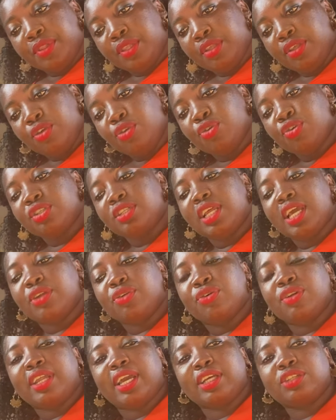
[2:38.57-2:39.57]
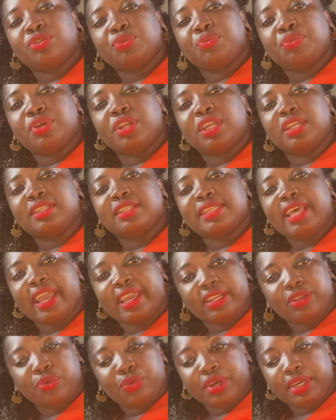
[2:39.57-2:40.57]
usually I don't like to put it
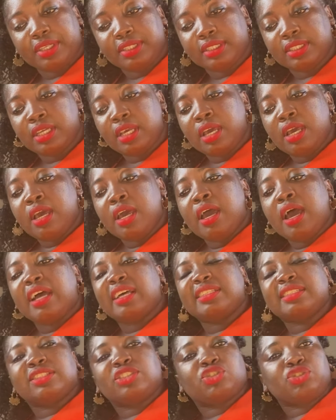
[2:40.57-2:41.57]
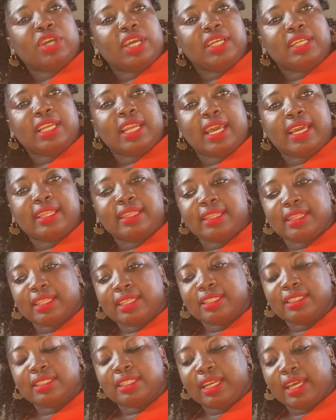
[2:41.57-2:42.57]
sideways, straight like
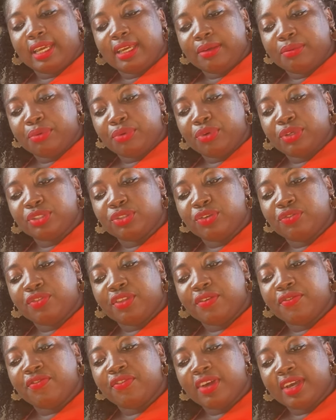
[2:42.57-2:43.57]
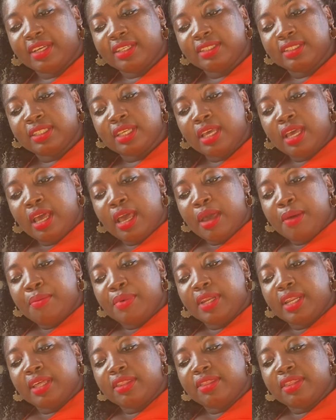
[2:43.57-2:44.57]
this, like because of the fuzz,
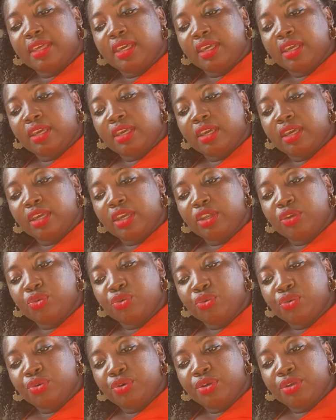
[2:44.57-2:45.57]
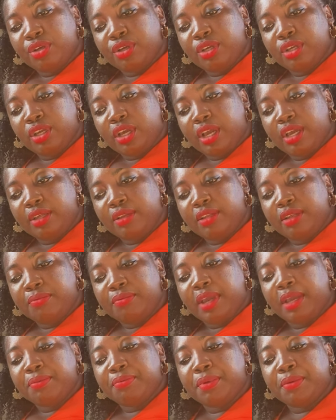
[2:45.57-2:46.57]
but I think it
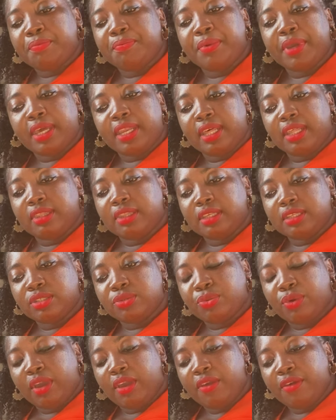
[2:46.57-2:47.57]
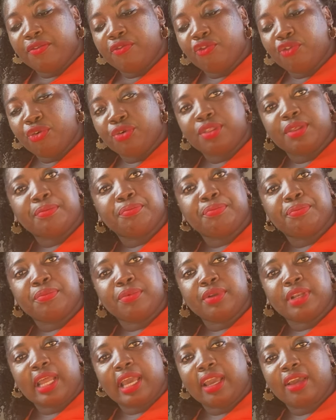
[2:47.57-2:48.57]
might be better this way for the,
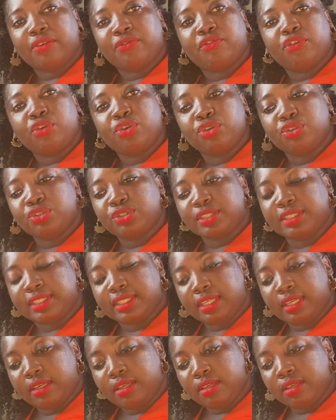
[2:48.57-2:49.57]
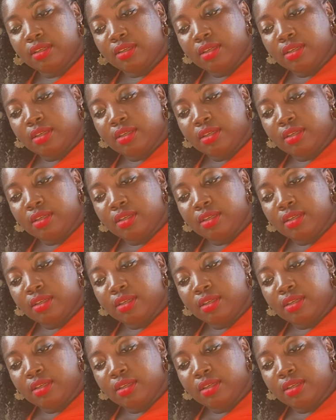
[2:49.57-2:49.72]
like, for you to see.